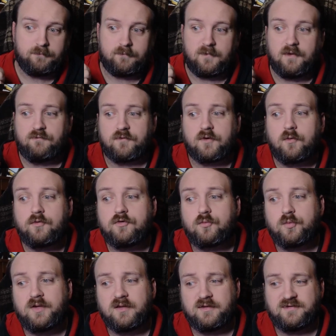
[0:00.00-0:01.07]
If we're going to
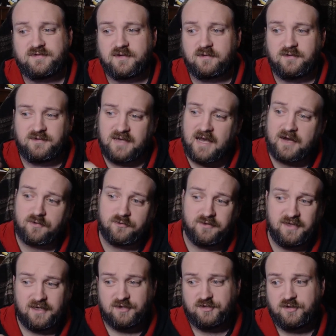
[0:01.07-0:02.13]
realistically tackle the
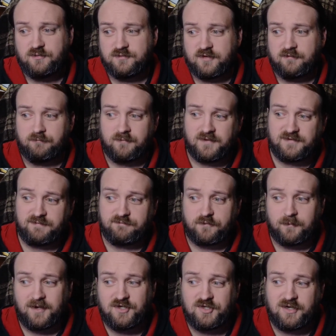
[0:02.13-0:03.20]
issues of
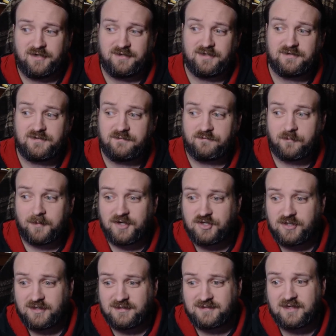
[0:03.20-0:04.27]
misinformation and
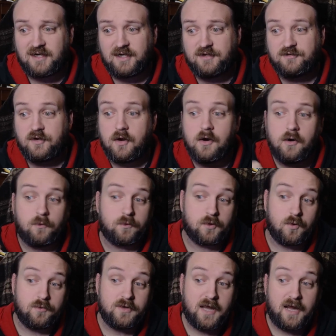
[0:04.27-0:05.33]
disinformation in science, we're
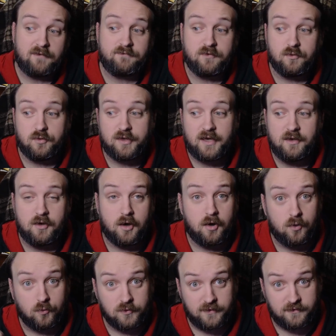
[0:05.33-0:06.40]
going to have to look at not
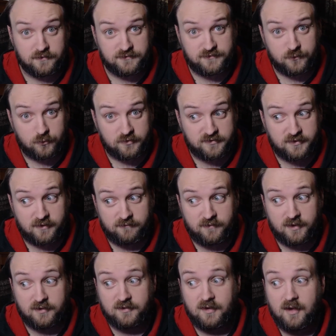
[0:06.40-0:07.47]
only the source of
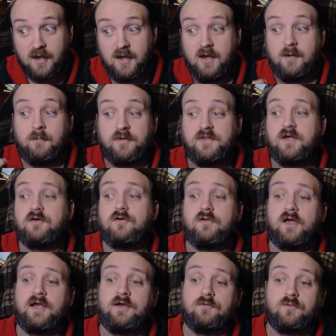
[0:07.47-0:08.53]
it, but the
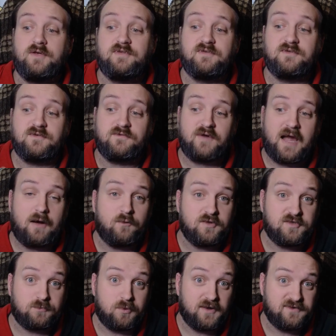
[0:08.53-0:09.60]
underlying reasons of how it
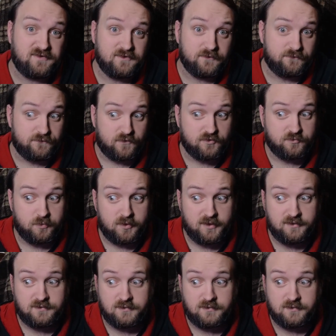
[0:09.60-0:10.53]
spreads in the first place.